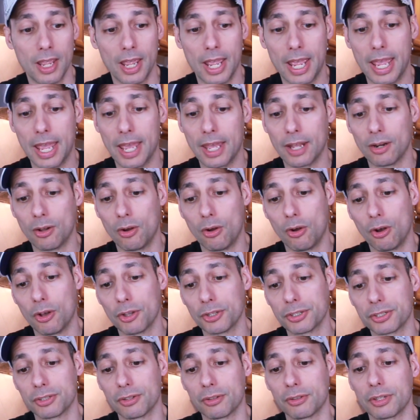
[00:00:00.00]
and
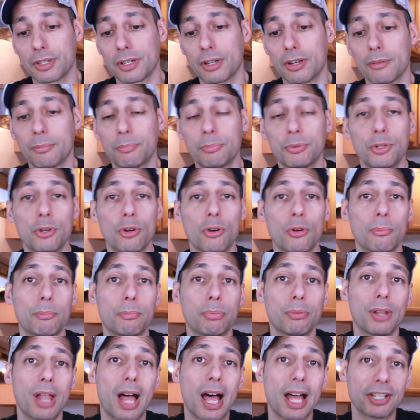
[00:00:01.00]
also their pure
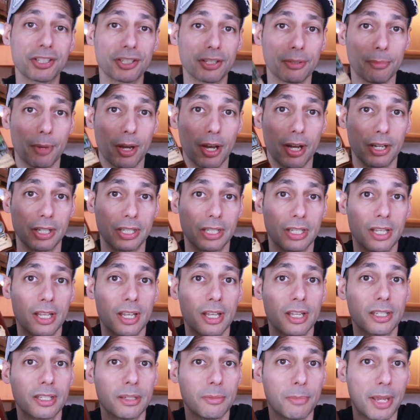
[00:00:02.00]
blossom honey
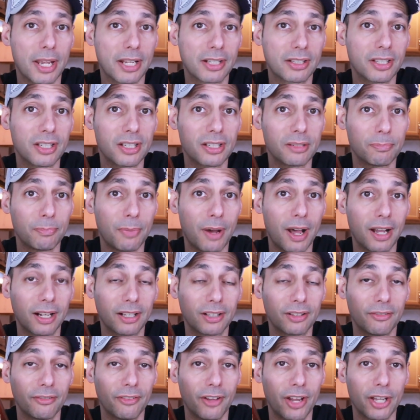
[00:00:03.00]
to make this
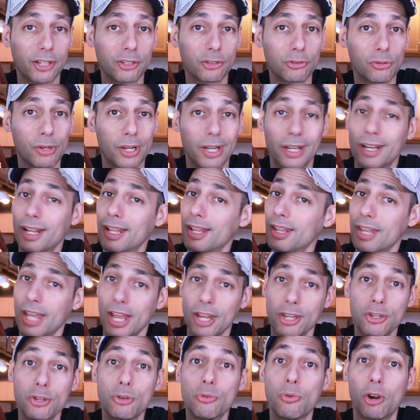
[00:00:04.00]
baklava treat
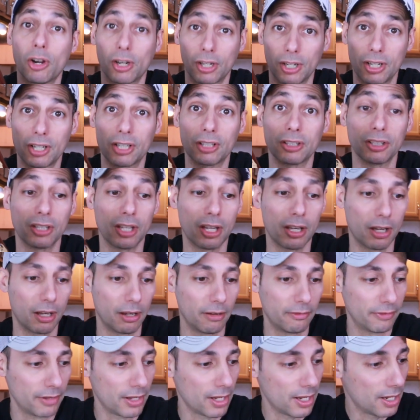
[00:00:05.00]
that you are going to
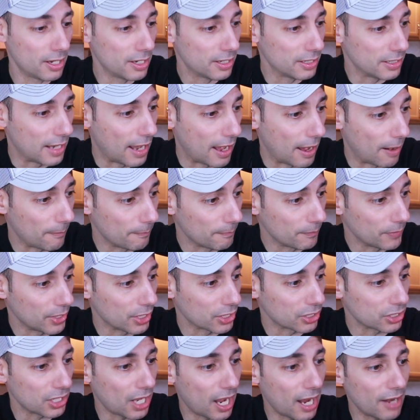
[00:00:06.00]
love. Now,
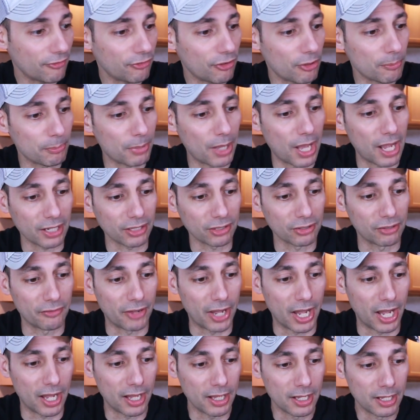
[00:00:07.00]
aside from
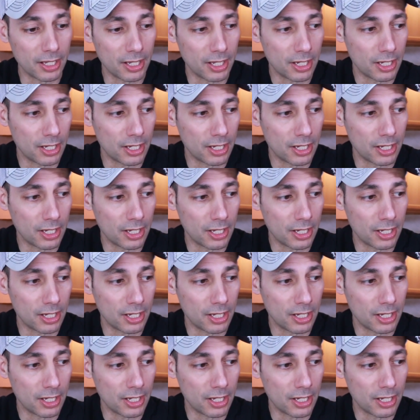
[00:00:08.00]
baklava,